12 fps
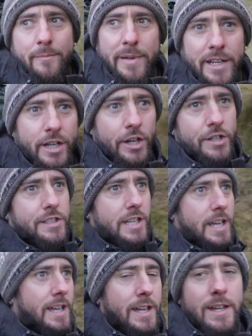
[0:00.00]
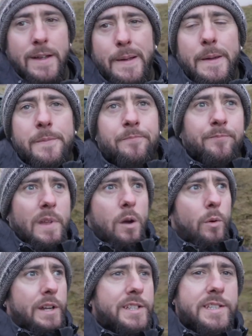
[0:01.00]
because
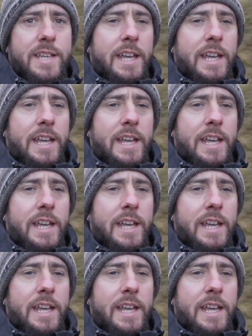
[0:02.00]
I wanted to